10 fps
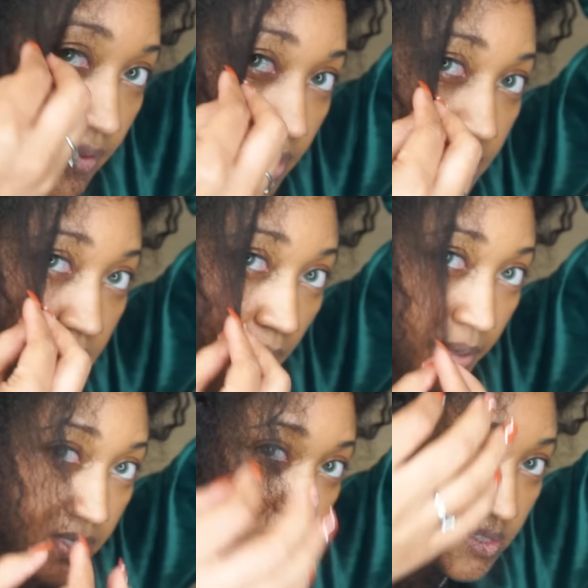This is how
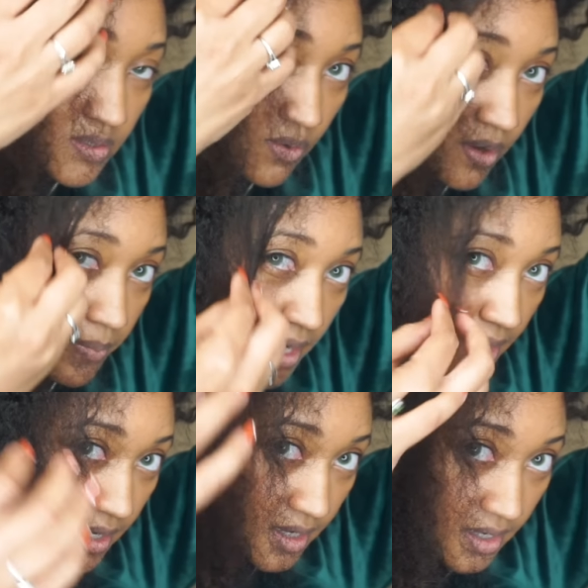much it's growing
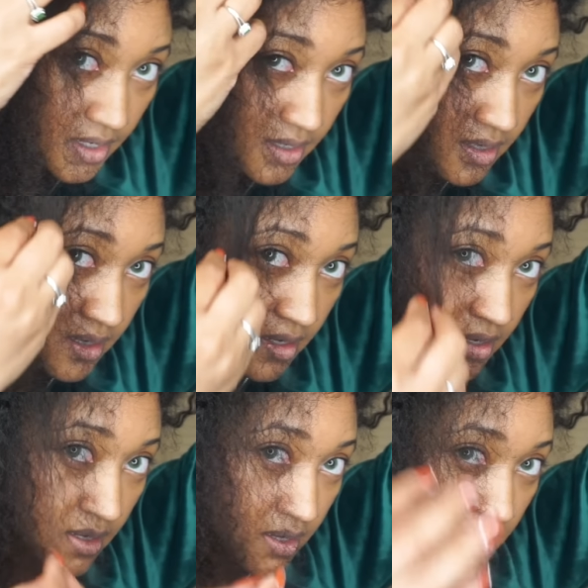back in.
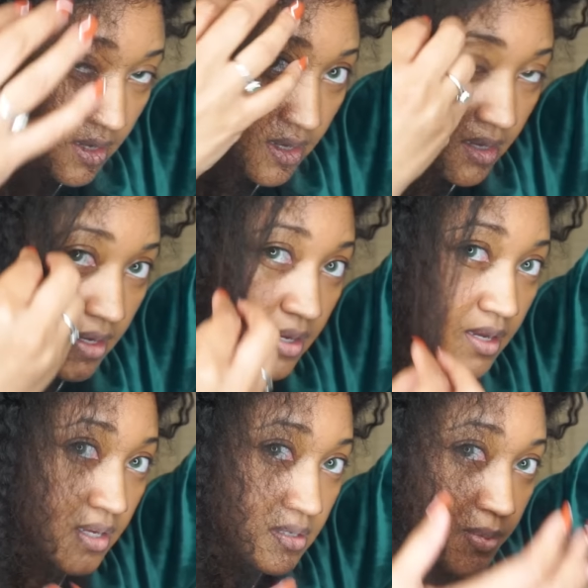
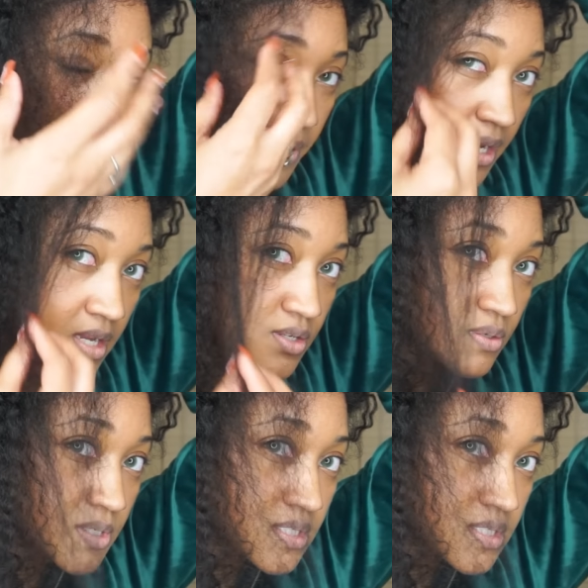And maybe I can do a